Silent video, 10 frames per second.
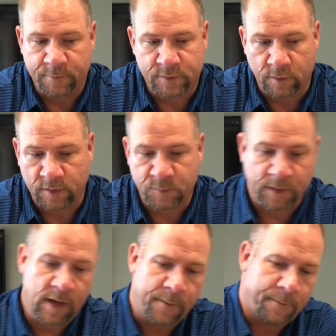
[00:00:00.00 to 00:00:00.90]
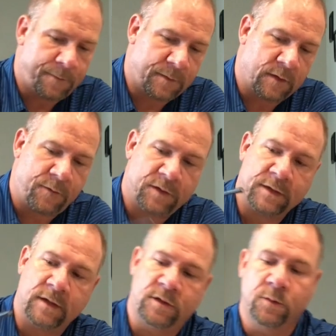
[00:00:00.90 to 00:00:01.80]
so let's begin. First
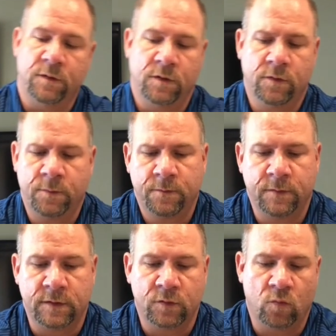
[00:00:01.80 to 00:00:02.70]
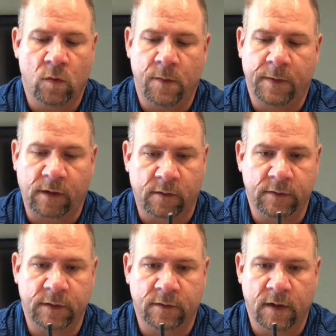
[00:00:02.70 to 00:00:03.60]
thing that you would do is you would want to make a
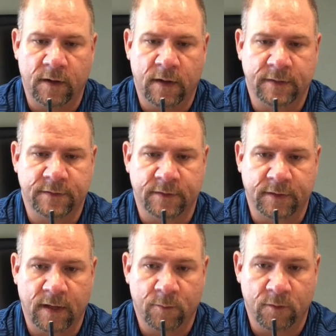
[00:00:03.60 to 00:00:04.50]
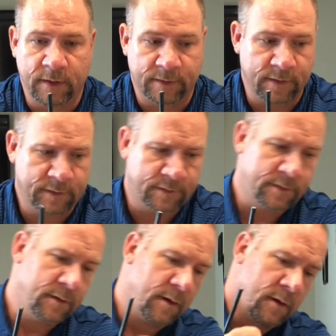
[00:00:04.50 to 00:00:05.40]
clean cut onto the cable like this.
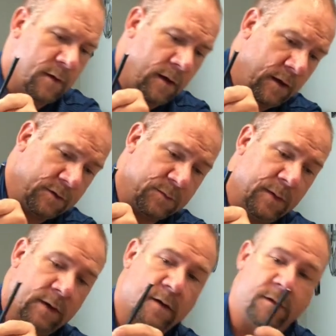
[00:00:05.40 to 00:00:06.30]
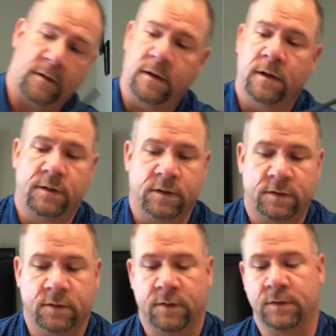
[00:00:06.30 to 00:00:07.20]
I'll just make another cut just
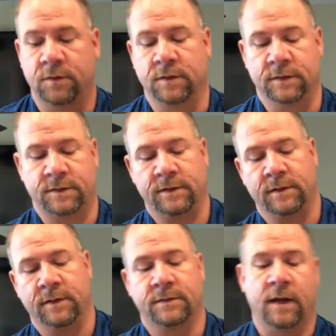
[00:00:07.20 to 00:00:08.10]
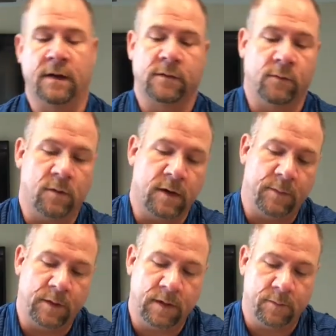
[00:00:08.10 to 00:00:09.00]
so that you can see exactly what I
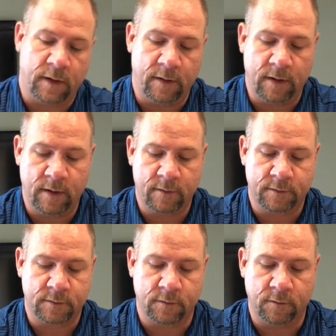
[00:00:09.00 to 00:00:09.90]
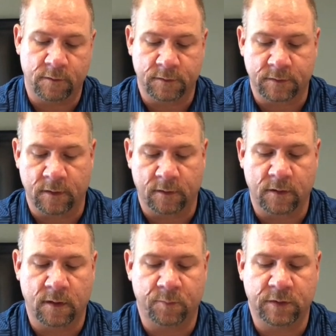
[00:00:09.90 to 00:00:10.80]
mean by that. So you're just going to
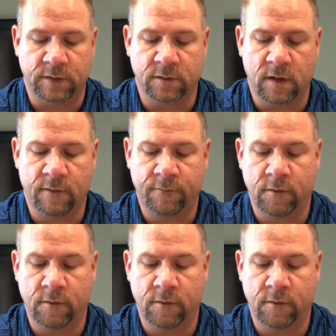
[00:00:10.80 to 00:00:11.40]
cut a piece off.